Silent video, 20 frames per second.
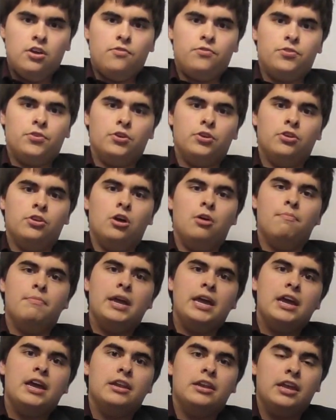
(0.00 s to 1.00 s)
for a
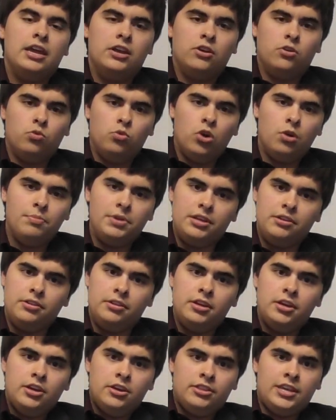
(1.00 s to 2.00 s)
man and a
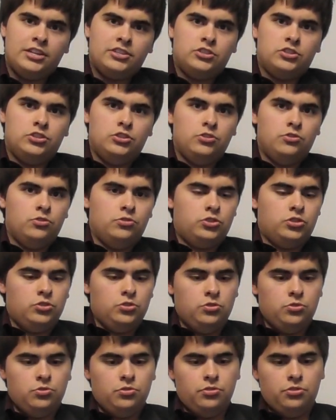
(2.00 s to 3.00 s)
woman. That's due
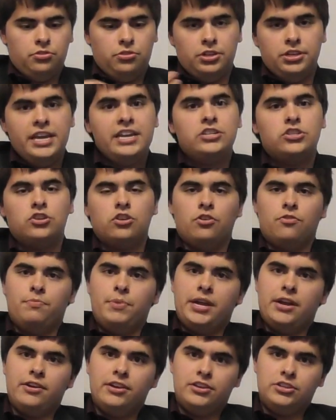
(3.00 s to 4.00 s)
to the nature of
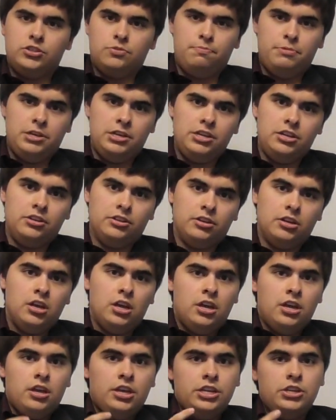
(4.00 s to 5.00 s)
marriage being
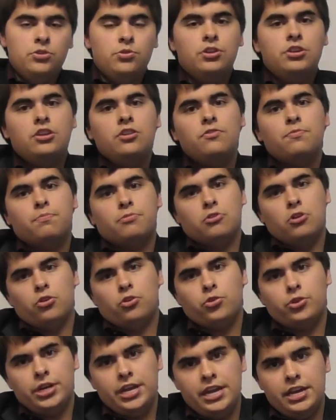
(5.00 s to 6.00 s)
unitive,
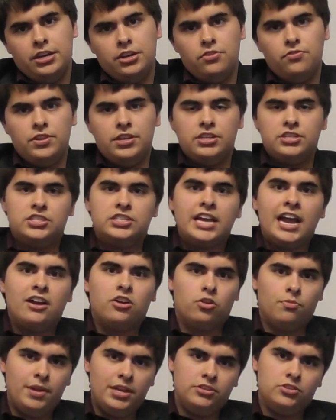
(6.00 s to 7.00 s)
procreative, and
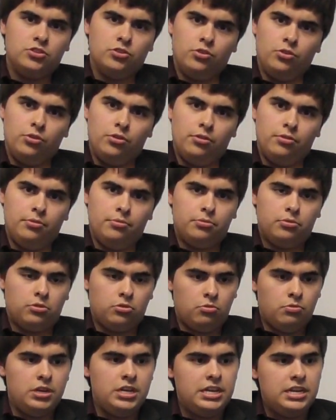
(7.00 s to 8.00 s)
sacramental,
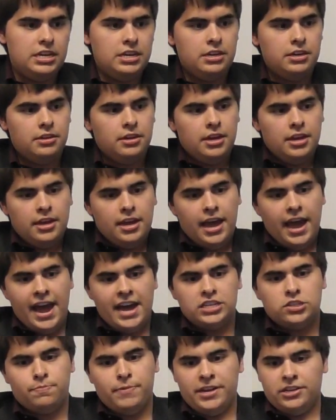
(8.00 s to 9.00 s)
three
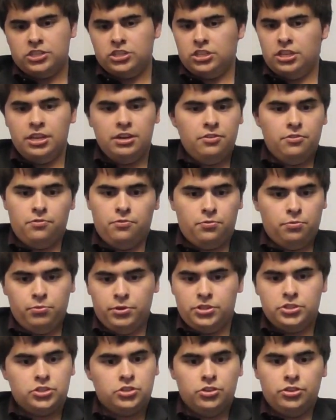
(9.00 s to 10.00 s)
aspects that have
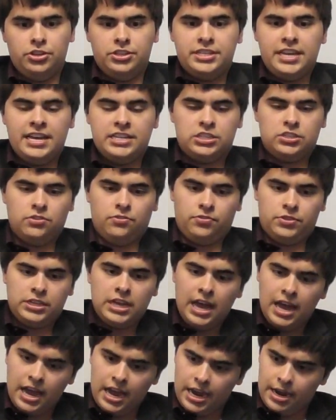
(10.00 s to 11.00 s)
withstood the test of
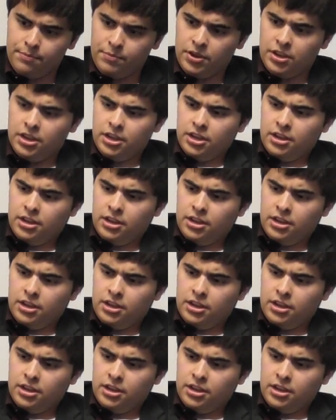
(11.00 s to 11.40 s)
time.